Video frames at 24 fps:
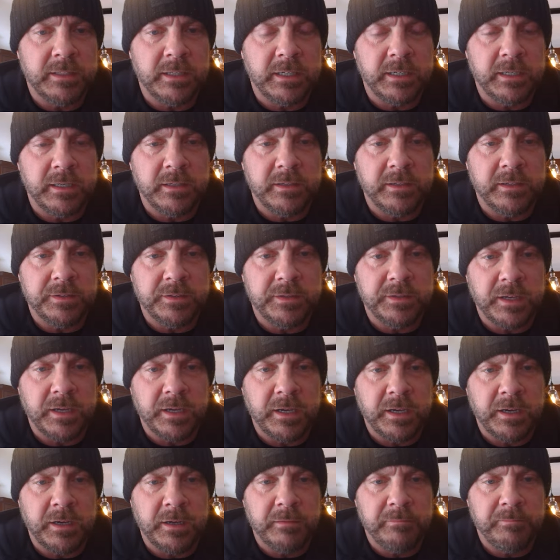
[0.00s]
it is
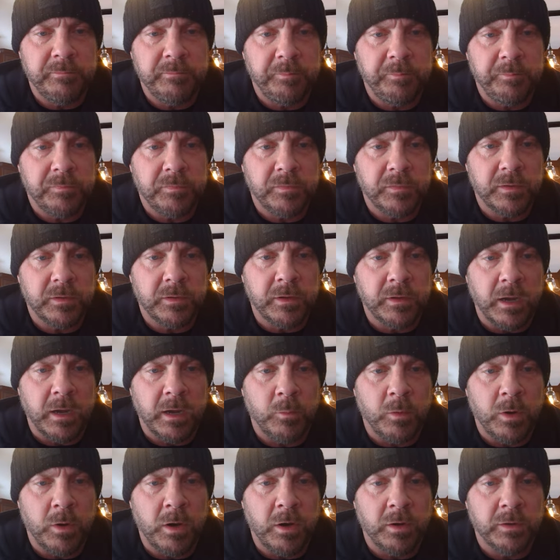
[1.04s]
got
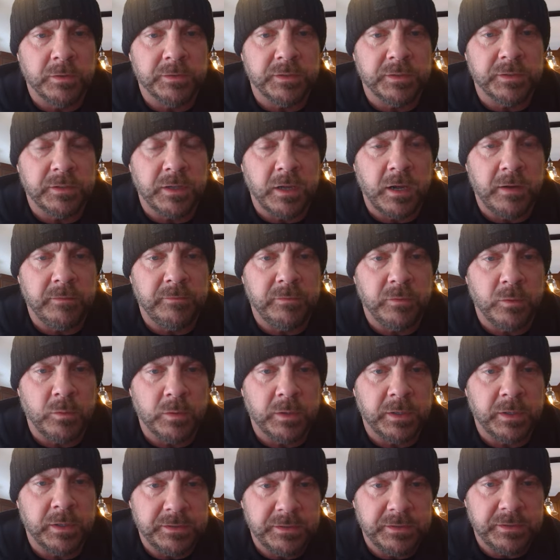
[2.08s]
walls, it's got
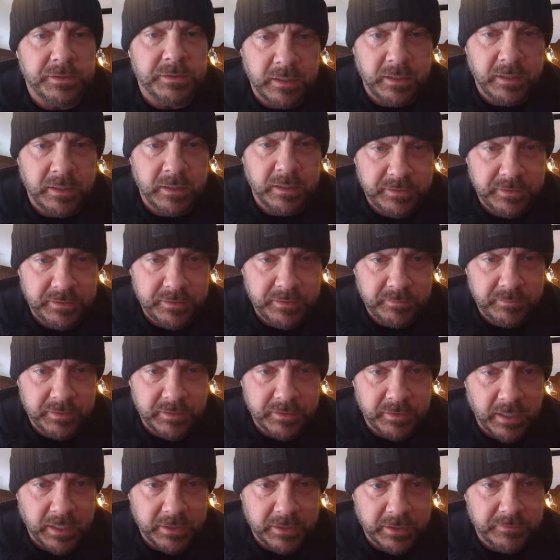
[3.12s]
flooring, ceilings, it's
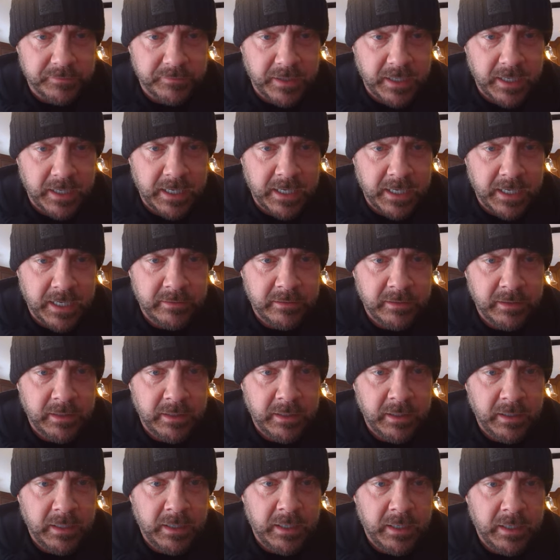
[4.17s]
electrified.
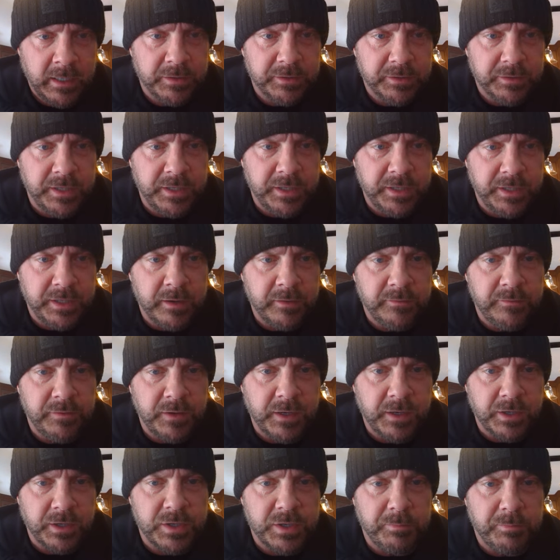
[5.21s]
Here's the
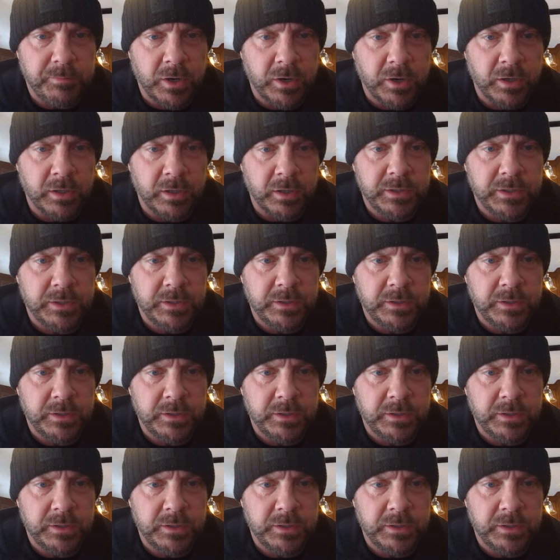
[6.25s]
unfinished part.